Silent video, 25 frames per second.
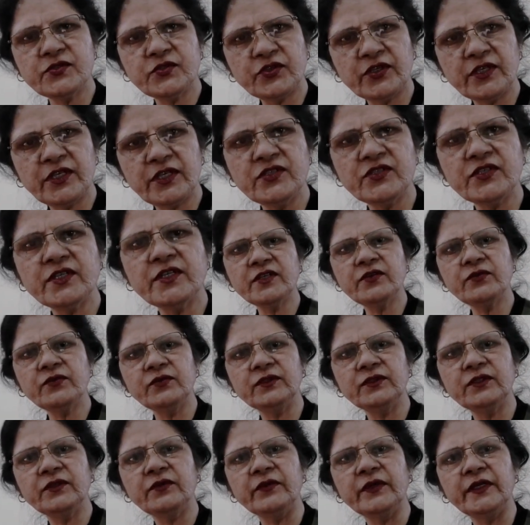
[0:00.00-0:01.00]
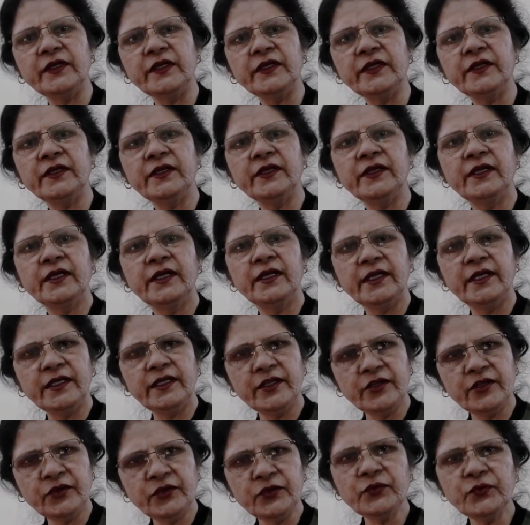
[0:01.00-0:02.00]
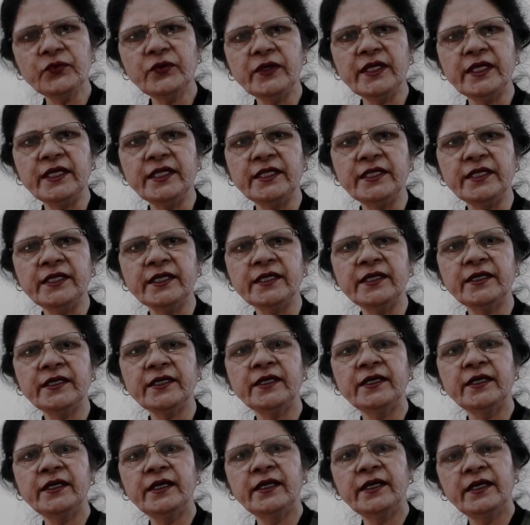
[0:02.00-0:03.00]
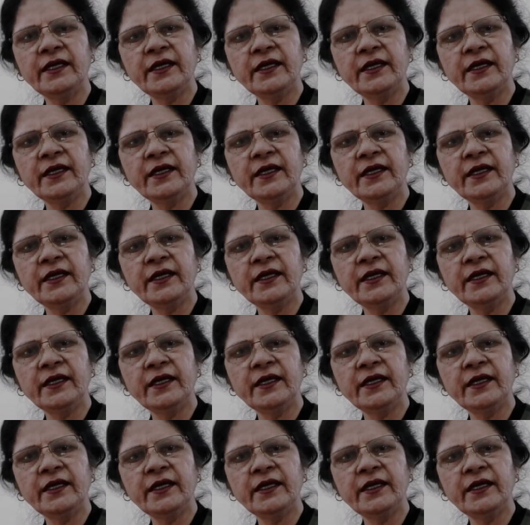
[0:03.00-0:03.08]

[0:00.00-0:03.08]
stranger on the way in a new area,